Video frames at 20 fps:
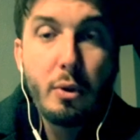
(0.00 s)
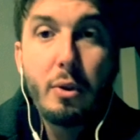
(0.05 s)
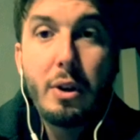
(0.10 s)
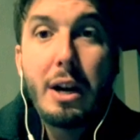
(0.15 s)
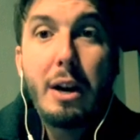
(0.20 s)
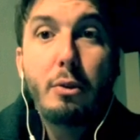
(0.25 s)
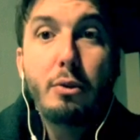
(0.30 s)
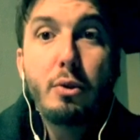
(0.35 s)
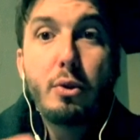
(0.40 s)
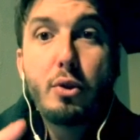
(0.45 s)
how
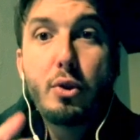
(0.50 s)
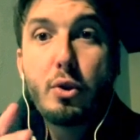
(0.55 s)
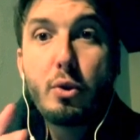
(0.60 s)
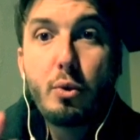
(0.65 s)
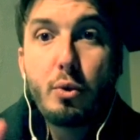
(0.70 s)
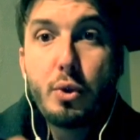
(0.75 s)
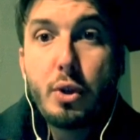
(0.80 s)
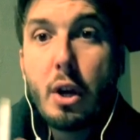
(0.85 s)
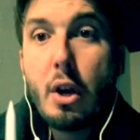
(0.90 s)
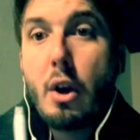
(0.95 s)
to
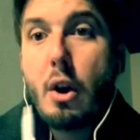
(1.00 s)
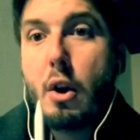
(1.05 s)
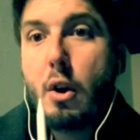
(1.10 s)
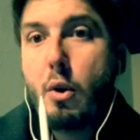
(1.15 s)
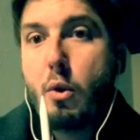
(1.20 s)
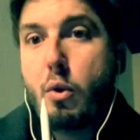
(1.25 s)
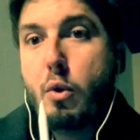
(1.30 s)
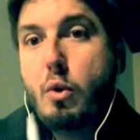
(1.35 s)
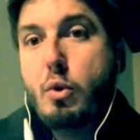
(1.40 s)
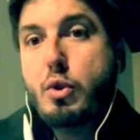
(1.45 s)
choose
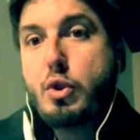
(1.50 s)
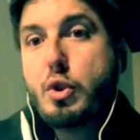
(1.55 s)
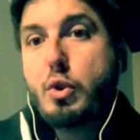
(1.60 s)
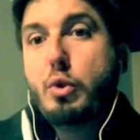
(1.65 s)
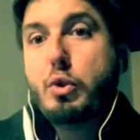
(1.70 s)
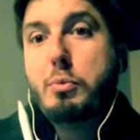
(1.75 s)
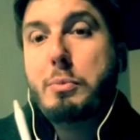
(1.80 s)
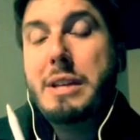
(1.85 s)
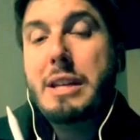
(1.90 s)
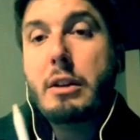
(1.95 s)
who should
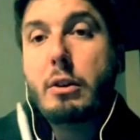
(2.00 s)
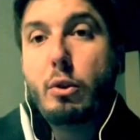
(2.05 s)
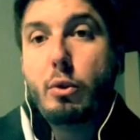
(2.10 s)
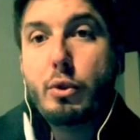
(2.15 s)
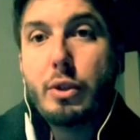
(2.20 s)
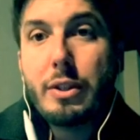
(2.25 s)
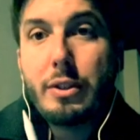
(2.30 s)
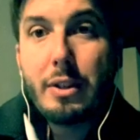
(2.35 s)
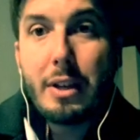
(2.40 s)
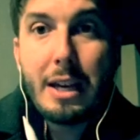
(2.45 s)
be
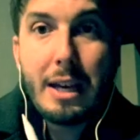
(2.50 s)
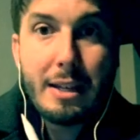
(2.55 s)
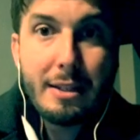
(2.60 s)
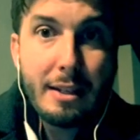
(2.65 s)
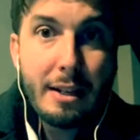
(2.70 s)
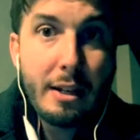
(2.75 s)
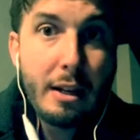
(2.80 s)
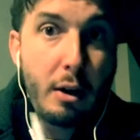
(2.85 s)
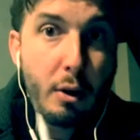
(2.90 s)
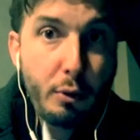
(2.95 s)
included as
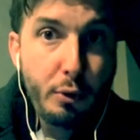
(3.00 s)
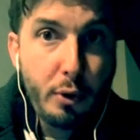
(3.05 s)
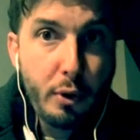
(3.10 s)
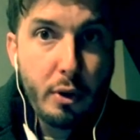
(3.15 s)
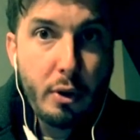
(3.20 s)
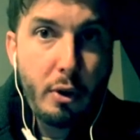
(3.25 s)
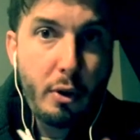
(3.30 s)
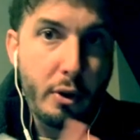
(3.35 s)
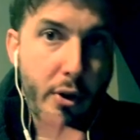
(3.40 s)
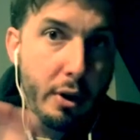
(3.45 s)
an author
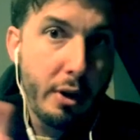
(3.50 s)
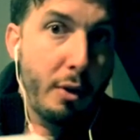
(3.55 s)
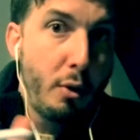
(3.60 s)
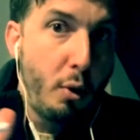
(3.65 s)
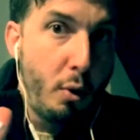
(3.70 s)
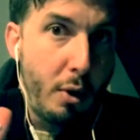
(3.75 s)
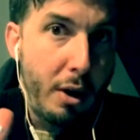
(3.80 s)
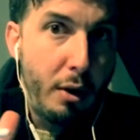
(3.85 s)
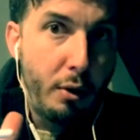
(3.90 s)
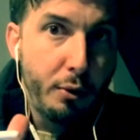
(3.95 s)
or
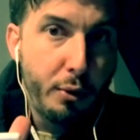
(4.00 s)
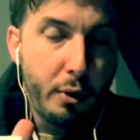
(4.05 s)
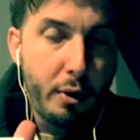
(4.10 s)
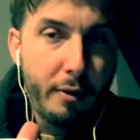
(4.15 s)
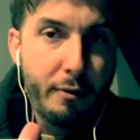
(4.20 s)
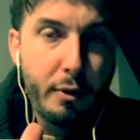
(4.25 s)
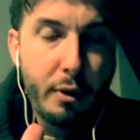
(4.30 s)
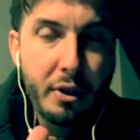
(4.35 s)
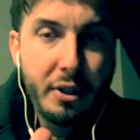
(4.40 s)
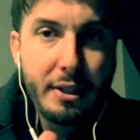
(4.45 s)
co-author of
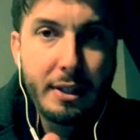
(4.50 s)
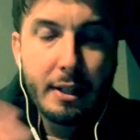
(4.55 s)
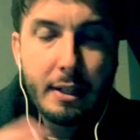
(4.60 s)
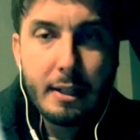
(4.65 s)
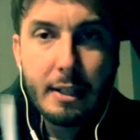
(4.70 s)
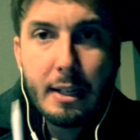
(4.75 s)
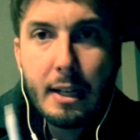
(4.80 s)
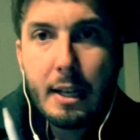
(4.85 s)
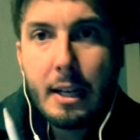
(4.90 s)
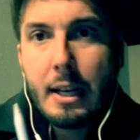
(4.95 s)
your study,
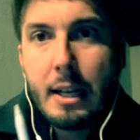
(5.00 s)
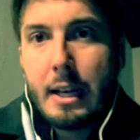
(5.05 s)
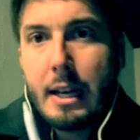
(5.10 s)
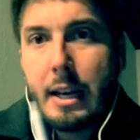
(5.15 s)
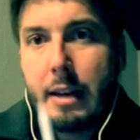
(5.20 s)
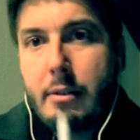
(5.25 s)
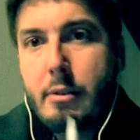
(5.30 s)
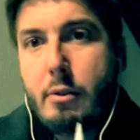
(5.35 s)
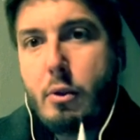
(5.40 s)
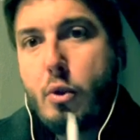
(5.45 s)

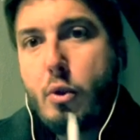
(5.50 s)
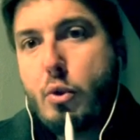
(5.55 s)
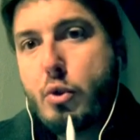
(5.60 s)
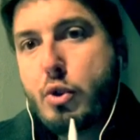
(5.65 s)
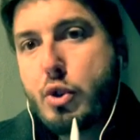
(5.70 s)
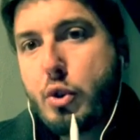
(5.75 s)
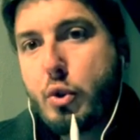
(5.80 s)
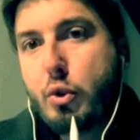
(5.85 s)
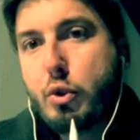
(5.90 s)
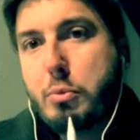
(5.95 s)
and who
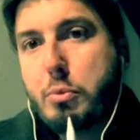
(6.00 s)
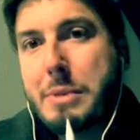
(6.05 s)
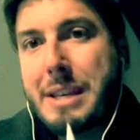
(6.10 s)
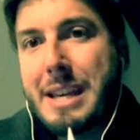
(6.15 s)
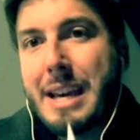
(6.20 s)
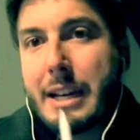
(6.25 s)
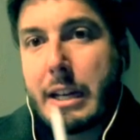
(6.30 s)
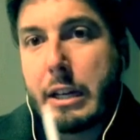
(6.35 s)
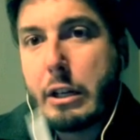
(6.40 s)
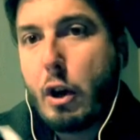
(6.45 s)
should be
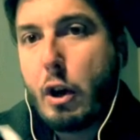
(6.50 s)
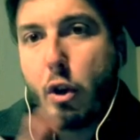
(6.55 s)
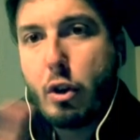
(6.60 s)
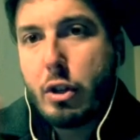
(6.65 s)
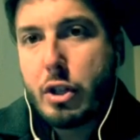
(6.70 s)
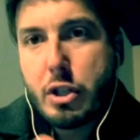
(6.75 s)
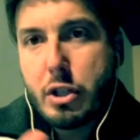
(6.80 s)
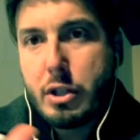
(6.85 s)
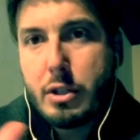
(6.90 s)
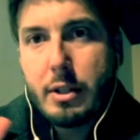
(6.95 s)

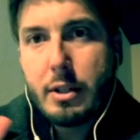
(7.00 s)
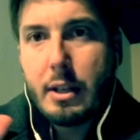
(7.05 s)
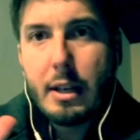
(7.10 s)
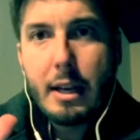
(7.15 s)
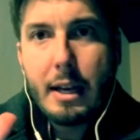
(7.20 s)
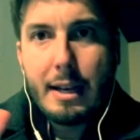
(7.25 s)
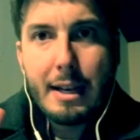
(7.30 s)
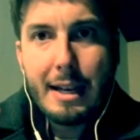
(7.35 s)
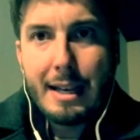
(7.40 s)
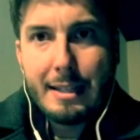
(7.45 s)
acknowledged
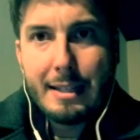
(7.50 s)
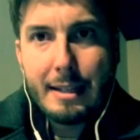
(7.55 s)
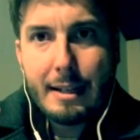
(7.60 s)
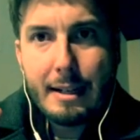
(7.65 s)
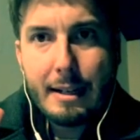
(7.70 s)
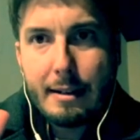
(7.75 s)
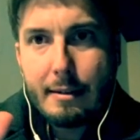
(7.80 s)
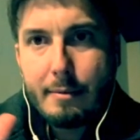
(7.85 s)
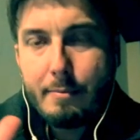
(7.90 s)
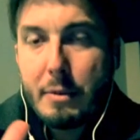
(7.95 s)
as
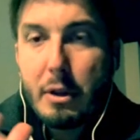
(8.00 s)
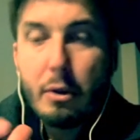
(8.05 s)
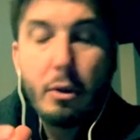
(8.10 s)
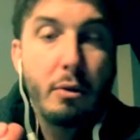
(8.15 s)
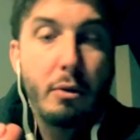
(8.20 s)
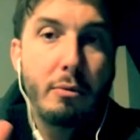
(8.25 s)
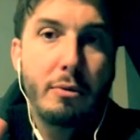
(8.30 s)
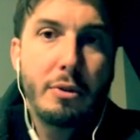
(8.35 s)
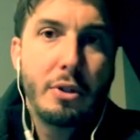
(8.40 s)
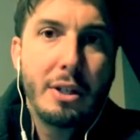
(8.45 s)
a,
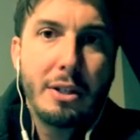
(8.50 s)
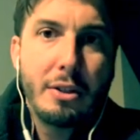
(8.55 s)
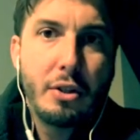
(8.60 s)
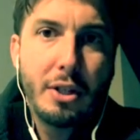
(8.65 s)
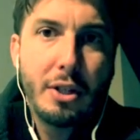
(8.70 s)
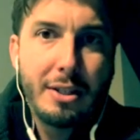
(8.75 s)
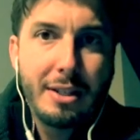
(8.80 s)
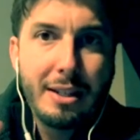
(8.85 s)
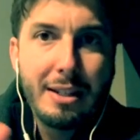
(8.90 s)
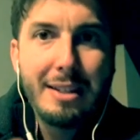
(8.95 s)

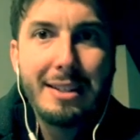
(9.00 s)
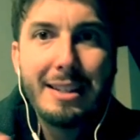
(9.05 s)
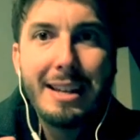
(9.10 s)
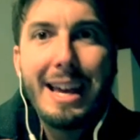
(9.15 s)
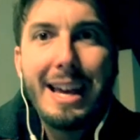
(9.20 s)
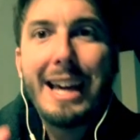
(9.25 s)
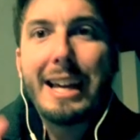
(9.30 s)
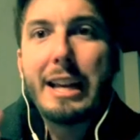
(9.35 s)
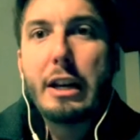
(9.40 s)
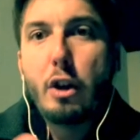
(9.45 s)
just in the
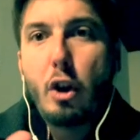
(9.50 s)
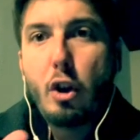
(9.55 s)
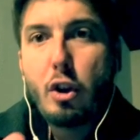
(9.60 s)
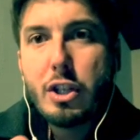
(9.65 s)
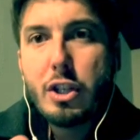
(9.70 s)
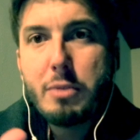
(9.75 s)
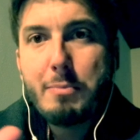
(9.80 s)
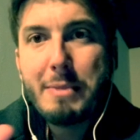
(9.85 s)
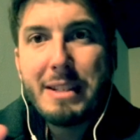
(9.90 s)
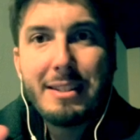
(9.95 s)

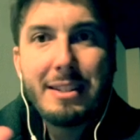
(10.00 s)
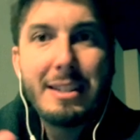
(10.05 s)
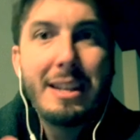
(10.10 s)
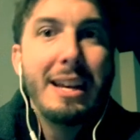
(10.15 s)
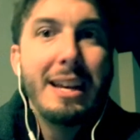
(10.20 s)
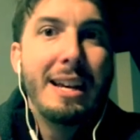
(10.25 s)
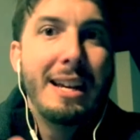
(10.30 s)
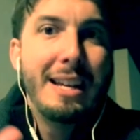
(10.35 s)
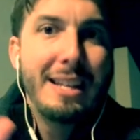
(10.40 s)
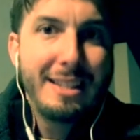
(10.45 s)
acknowledgements
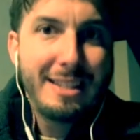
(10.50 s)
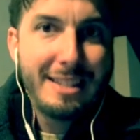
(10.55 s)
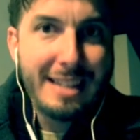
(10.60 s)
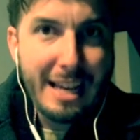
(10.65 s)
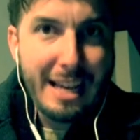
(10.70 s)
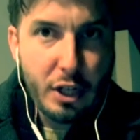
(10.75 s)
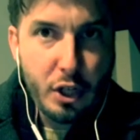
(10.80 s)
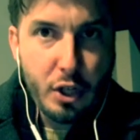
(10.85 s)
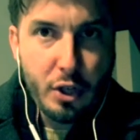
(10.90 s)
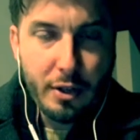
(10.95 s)

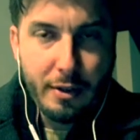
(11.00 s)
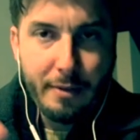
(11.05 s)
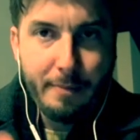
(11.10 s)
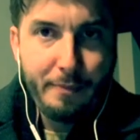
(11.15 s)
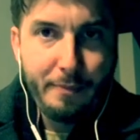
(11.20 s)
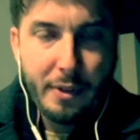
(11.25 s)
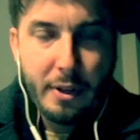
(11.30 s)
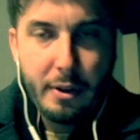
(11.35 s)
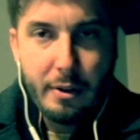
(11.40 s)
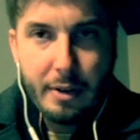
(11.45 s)
section.
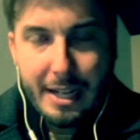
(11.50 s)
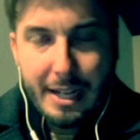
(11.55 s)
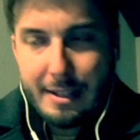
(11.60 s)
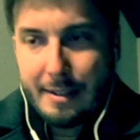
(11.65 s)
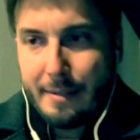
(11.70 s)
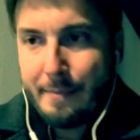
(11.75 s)
All right.